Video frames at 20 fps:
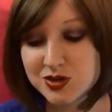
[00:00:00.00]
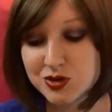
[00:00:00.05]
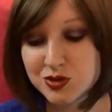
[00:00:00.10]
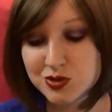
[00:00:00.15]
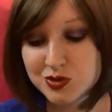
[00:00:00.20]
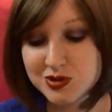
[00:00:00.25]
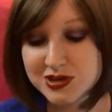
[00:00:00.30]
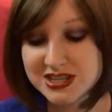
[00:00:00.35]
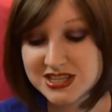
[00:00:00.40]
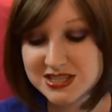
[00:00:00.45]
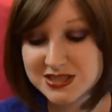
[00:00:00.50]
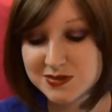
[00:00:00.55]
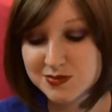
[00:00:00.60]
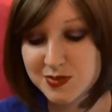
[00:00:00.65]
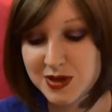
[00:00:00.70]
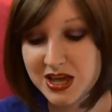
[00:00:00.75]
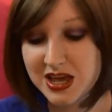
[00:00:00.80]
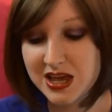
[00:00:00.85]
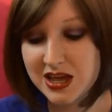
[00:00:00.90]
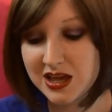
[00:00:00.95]

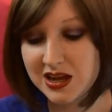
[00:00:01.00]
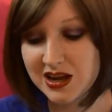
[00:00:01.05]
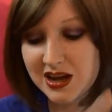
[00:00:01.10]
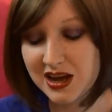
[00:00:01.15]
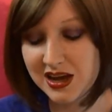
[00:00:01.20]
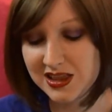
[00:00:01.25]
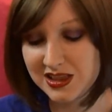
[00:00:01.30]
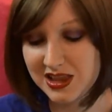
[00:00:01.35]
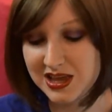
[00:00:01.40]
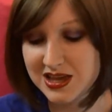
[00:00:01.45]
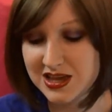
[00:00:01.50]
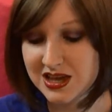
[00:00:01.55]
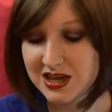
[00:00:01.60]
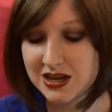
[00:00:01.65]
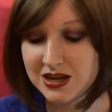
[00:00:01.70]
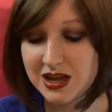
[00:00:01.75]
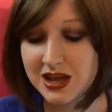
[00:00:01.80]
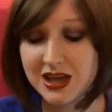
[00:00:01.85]
crisp and I like it.